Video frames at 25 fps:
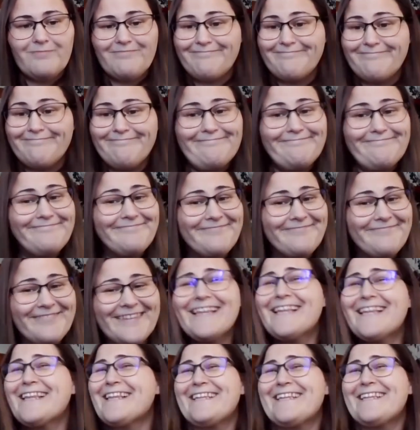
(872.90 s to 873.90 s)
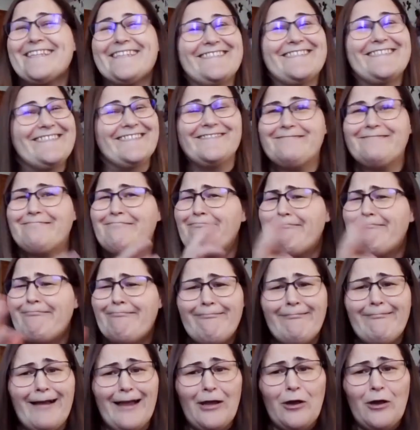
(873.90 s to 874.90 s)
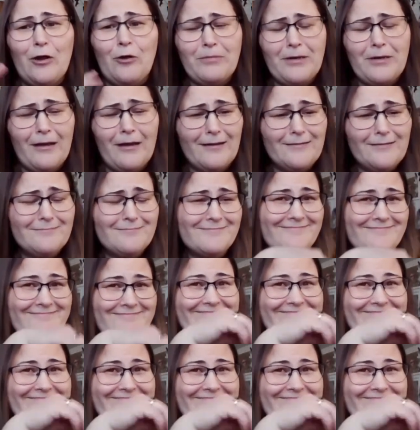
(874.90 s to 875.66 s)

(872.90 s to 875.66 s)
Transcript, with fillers: up in our society. I hope not.